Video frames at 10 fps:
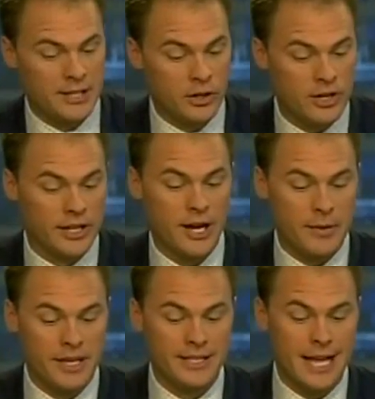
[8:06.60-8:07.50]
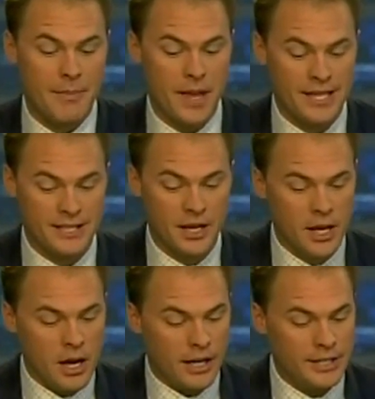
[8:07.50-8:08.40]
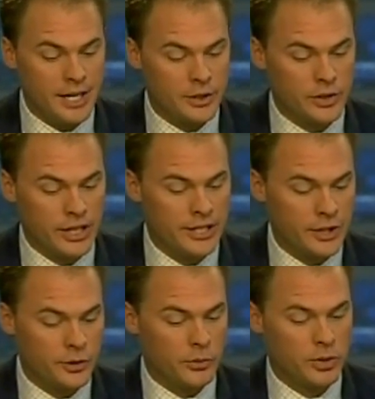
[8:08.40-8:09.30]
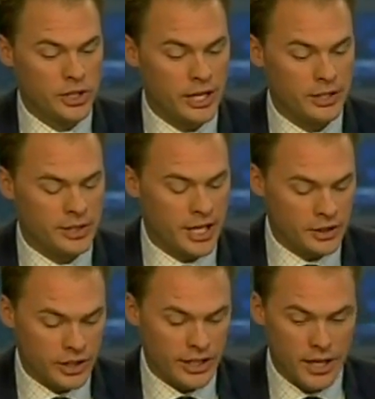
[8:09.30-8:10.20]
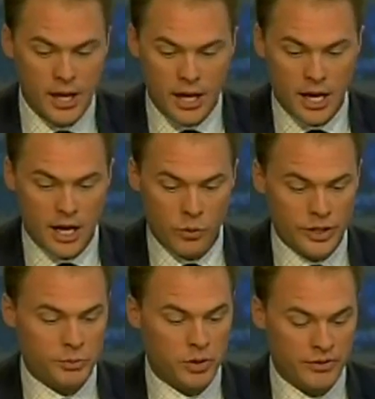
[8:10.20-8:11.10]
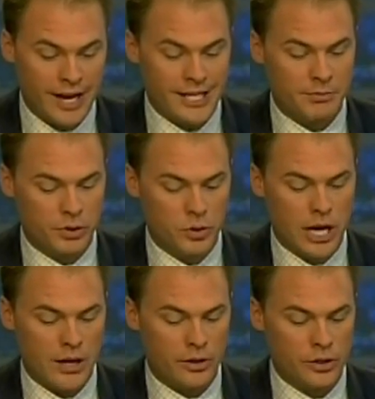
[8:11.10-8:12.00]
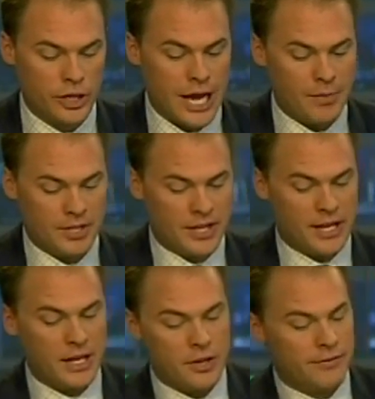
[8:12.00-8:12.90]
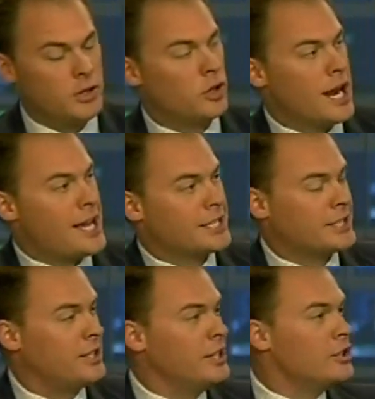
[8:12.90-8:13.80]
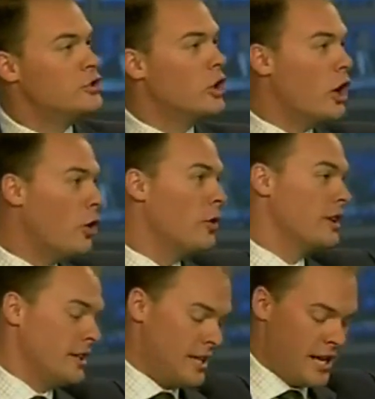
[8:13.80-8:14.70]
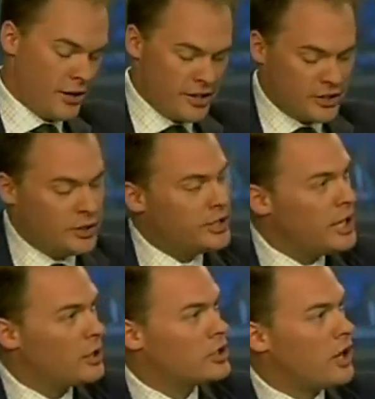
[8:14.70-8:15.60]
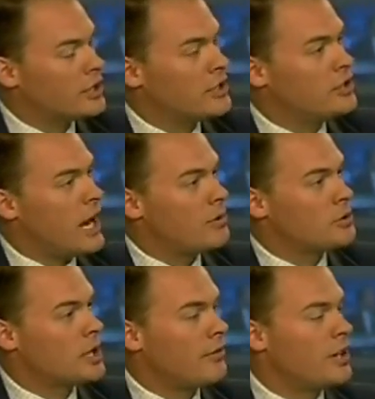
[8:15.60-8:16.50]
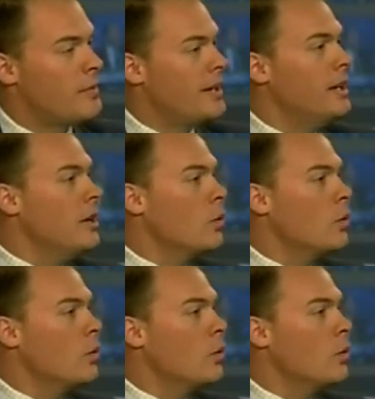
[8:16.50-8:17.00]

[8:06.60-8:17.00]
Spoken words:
is that the current economy is not based on industrial production, which provides blue-collar jobs. And then another viewer asks Joe here in the studio to talk to the jobless recovery. I mean,